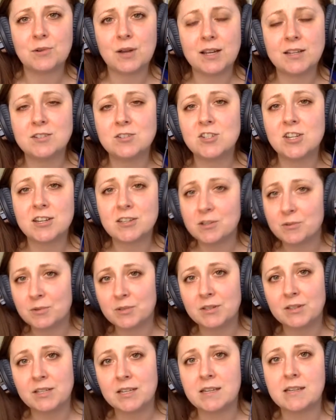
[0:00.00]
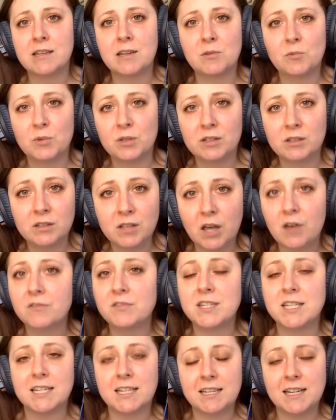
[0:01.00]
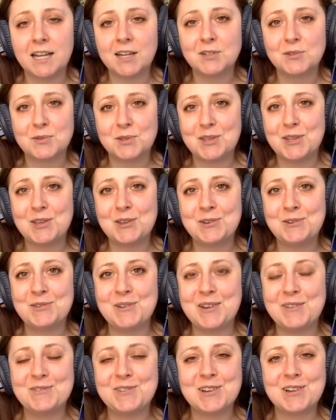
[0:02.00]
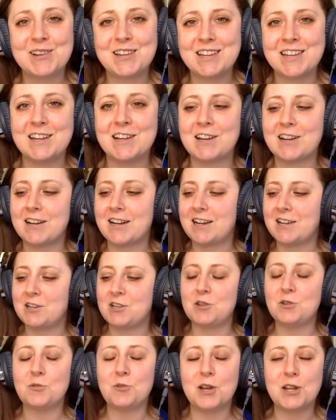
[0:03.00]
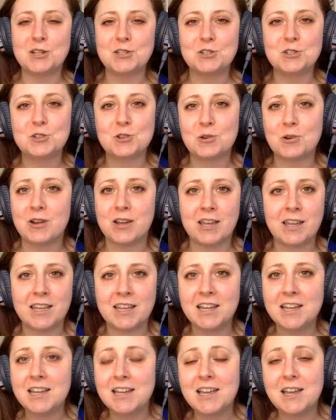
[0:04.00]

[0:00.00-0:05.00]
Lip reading: I genuinely would love to connect with you if you're here and you enjoy